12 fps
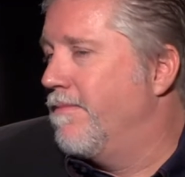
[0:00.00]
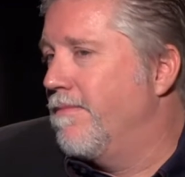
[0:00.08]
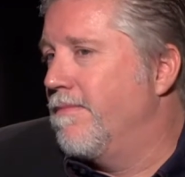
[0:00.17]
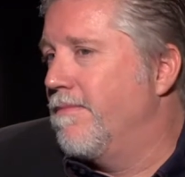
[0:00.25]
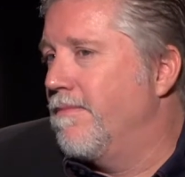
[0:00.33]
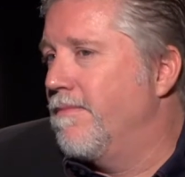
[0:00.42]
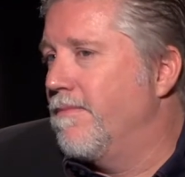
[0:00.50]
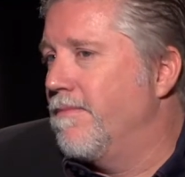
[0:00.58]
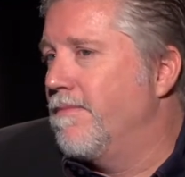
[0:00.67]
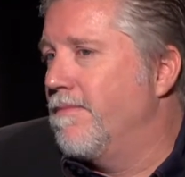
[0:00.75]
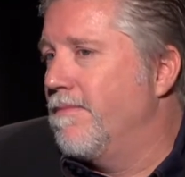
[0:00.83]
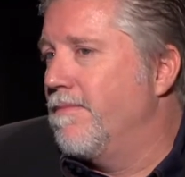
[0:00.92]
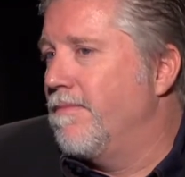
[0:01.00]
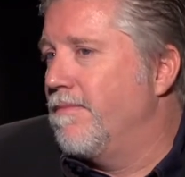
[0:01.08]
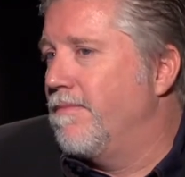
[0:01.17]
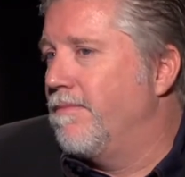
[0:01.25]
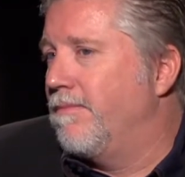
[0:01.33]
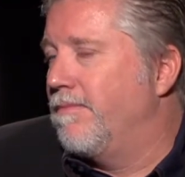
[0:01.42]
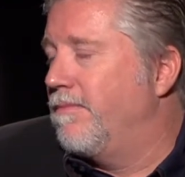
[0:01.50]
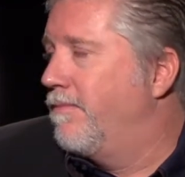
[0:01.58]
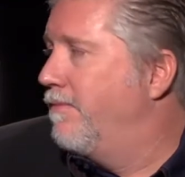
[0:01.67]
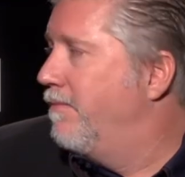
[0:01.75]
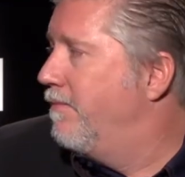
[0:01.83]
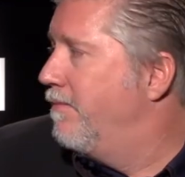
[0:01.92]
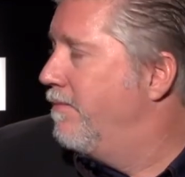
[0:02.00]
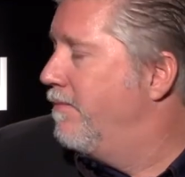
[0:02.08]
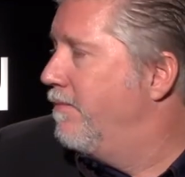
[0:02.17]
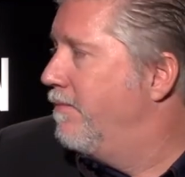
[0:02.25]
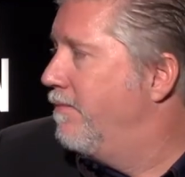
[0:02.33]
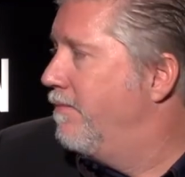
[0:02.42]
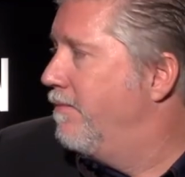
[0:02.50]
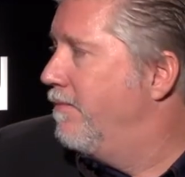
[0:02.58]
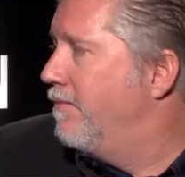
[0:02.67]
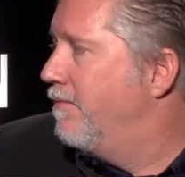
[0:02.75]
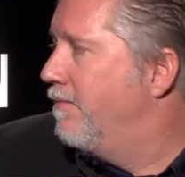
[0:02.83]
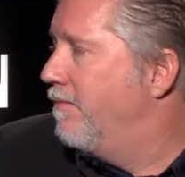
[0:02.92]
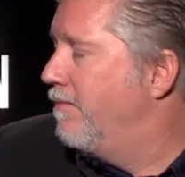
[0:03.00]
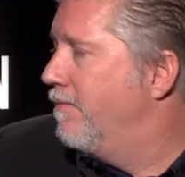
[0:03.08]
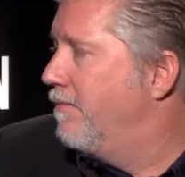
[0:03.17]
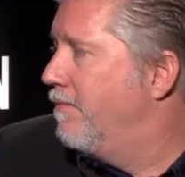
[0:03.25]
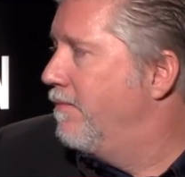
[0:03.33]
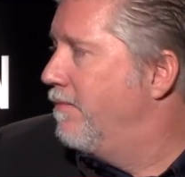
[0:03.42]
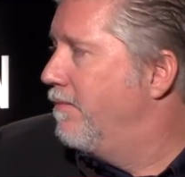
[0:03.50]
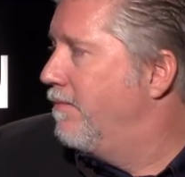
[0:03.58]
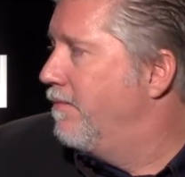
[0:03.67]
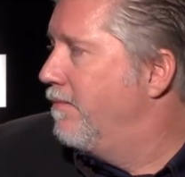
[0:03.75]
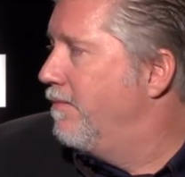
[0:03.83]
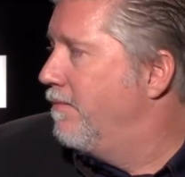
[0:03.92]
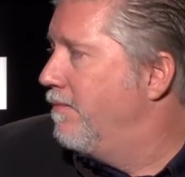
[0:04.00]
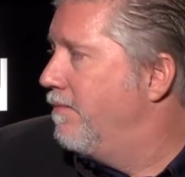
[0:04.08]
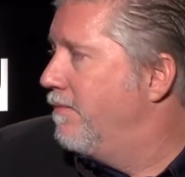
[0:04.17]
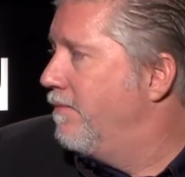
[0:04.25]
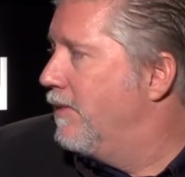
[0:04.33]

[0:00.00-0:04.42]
The person shown says nothing.